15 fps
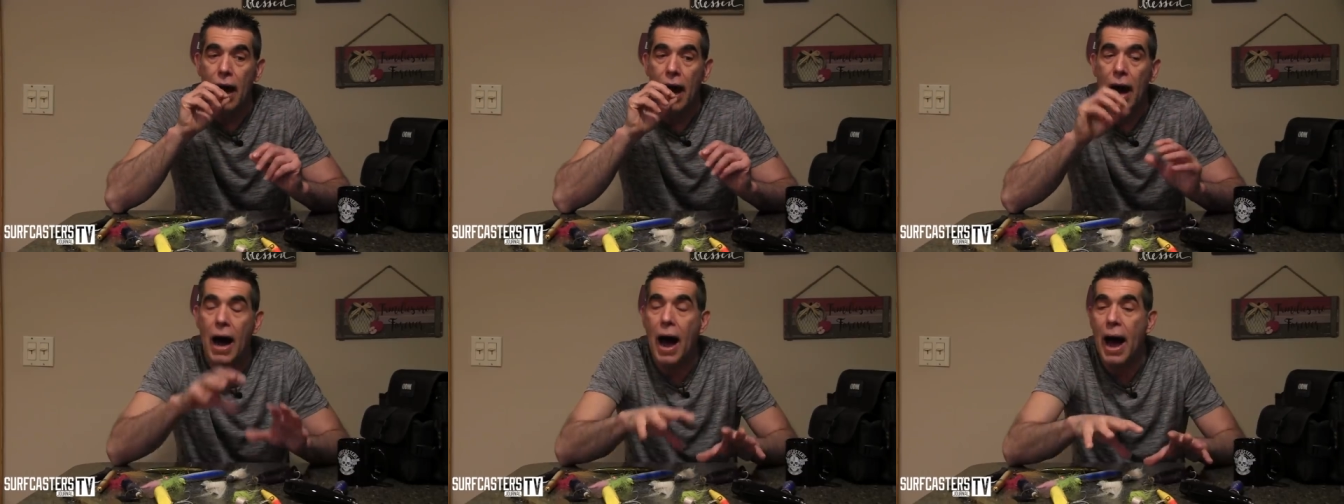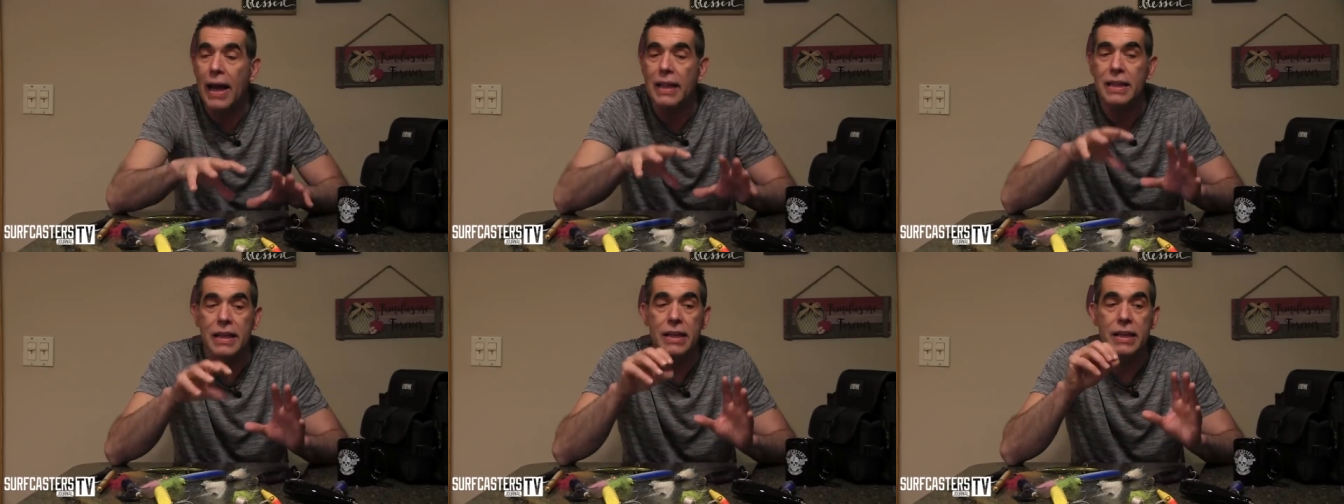
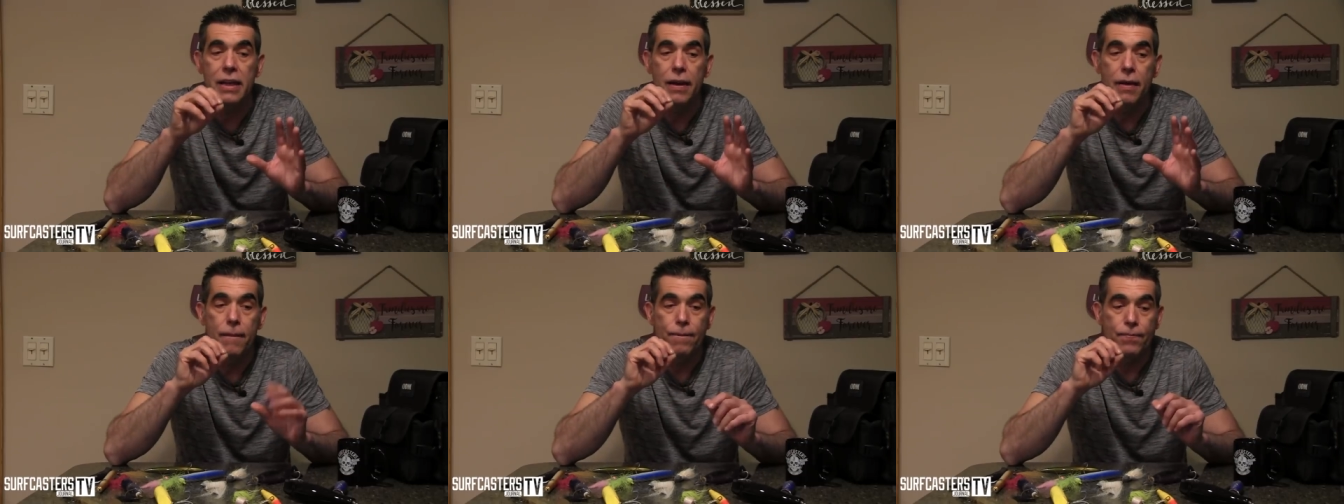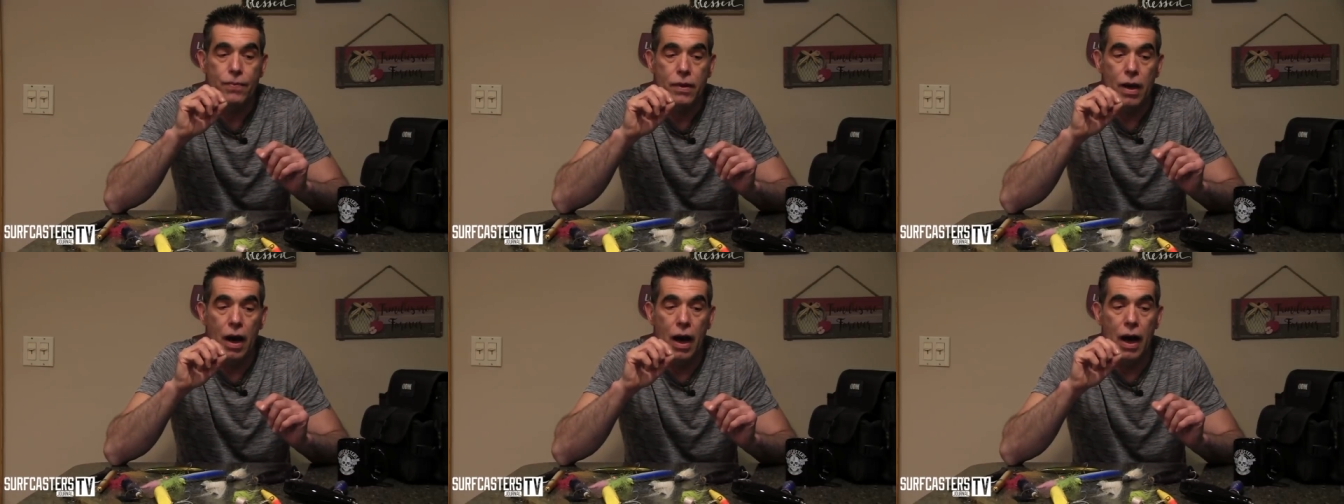highly
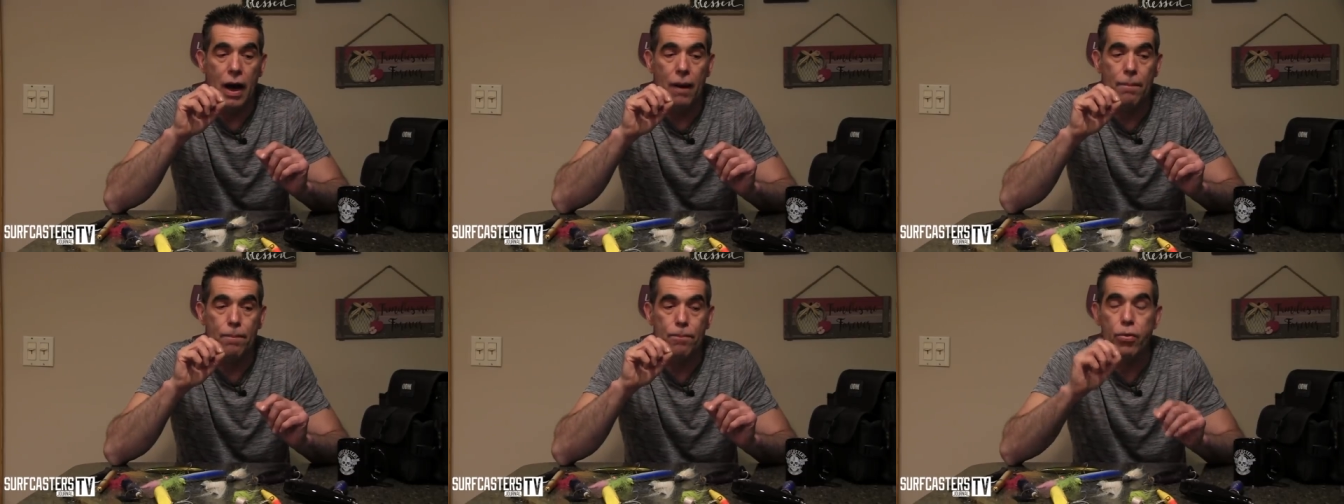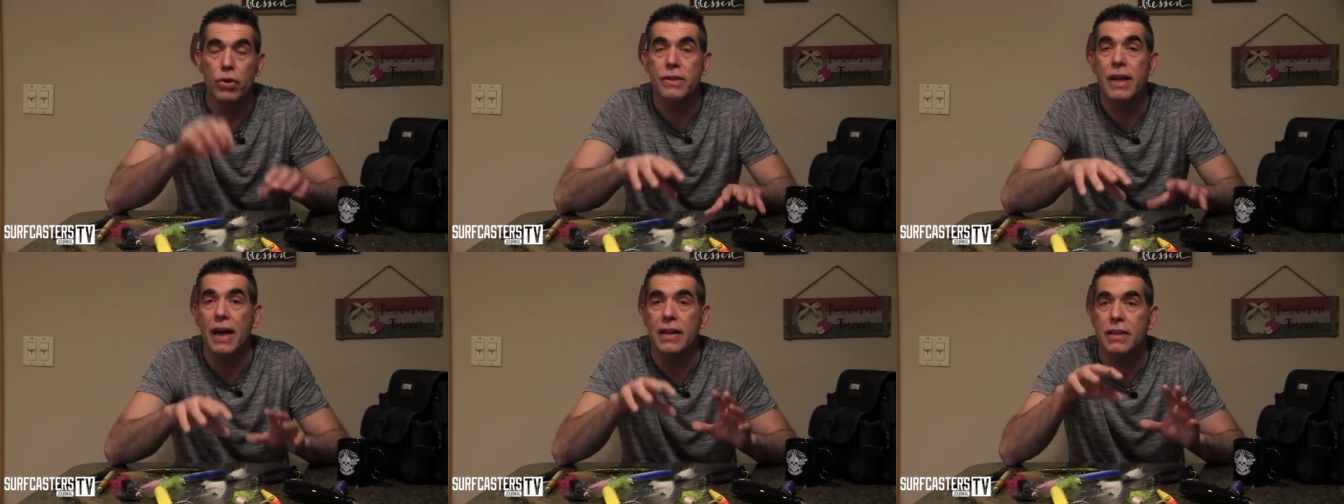um,
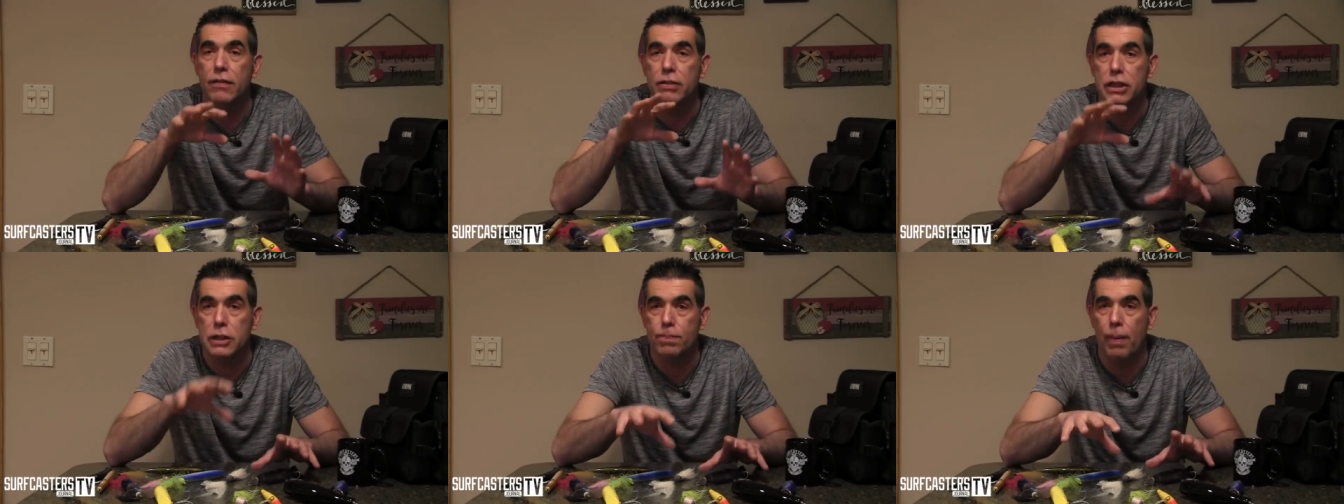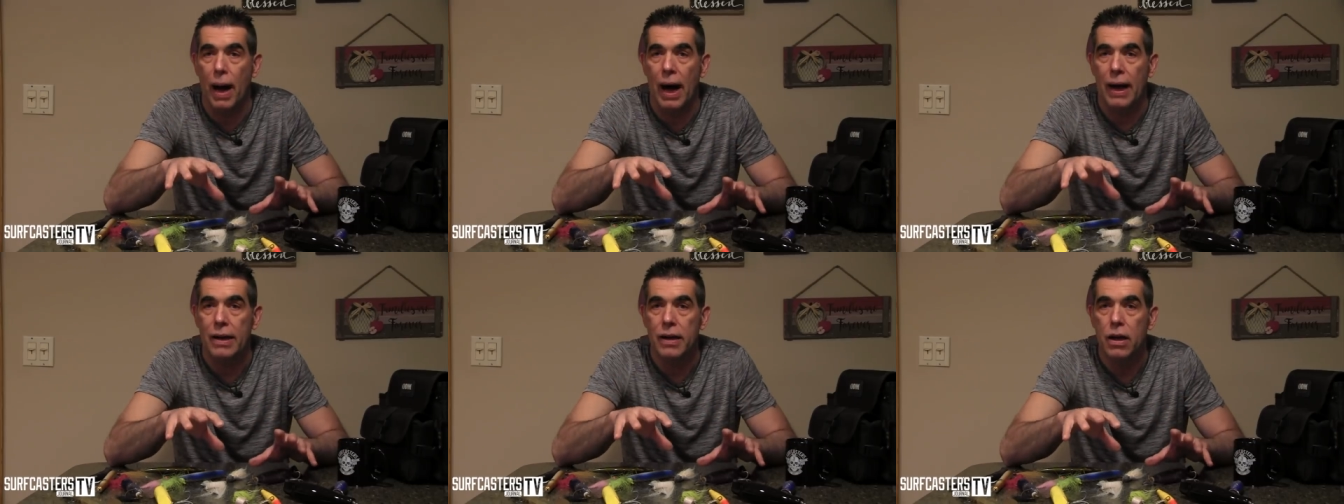productive
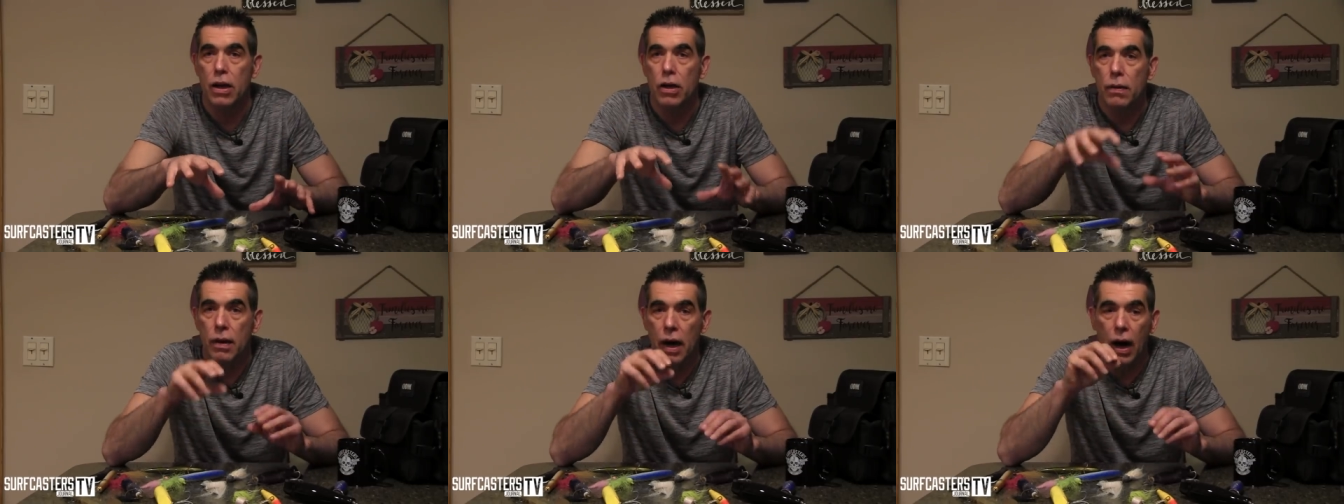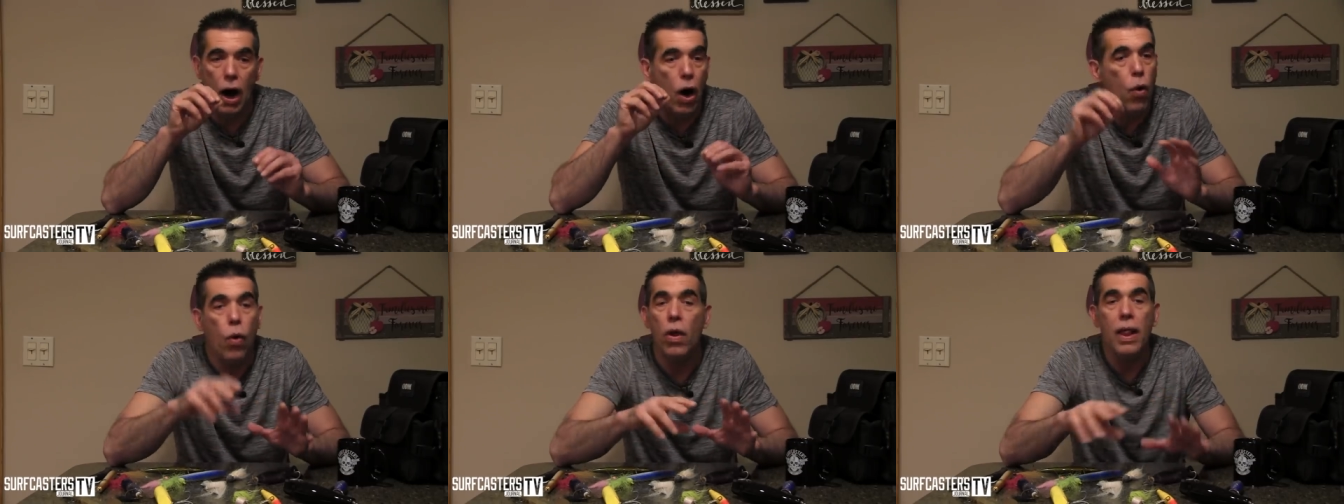spot.
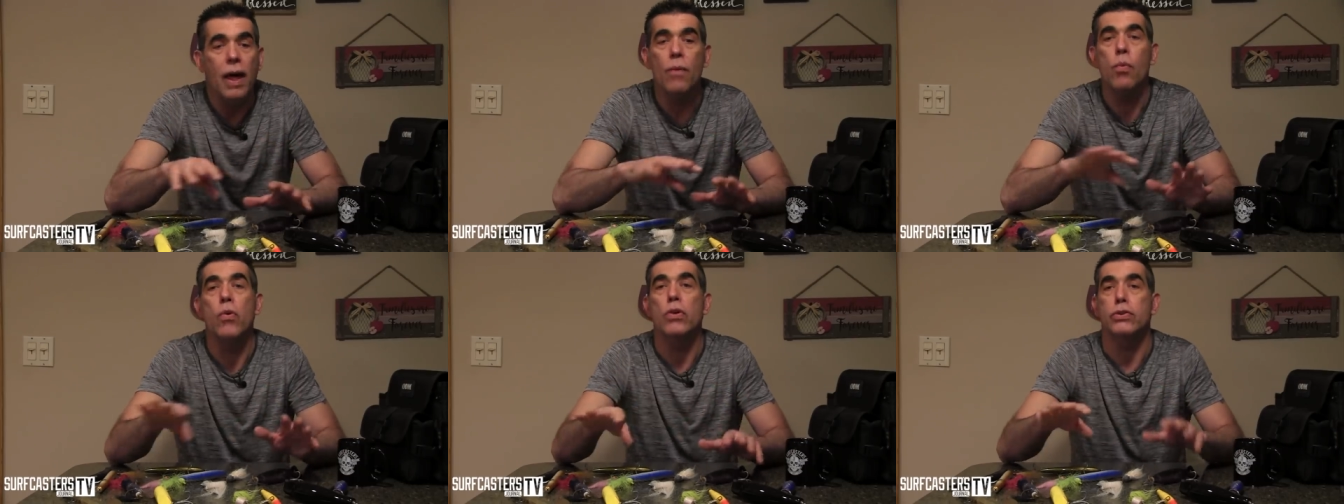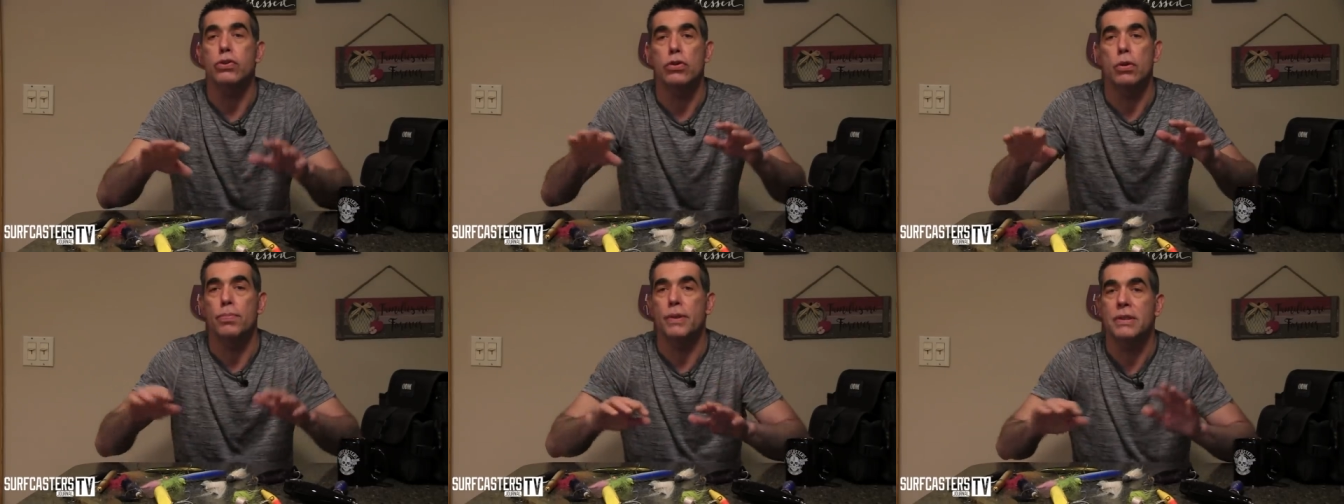All I want
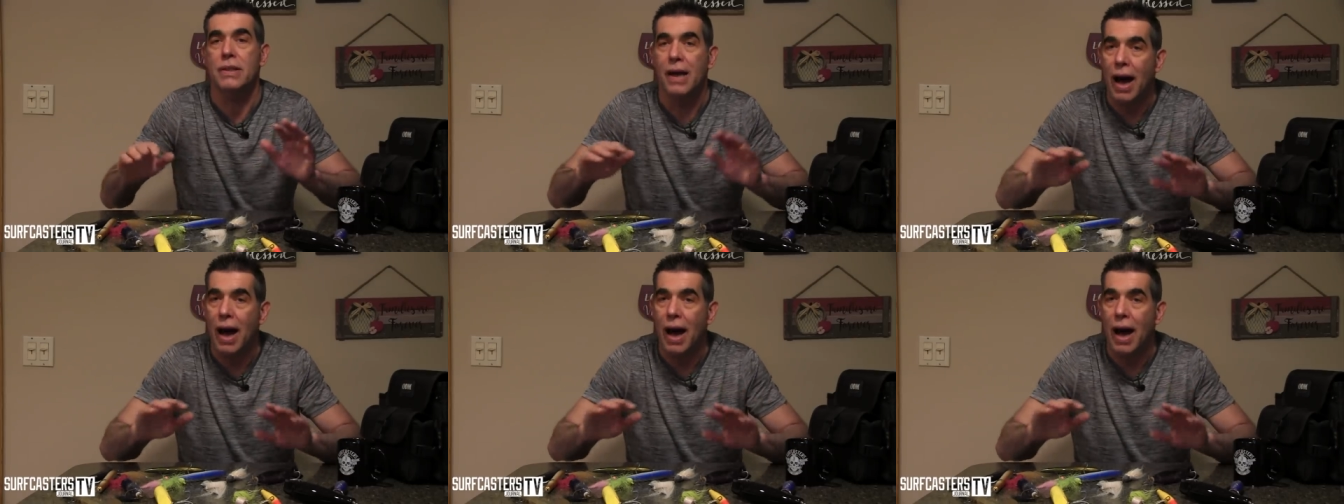you to be is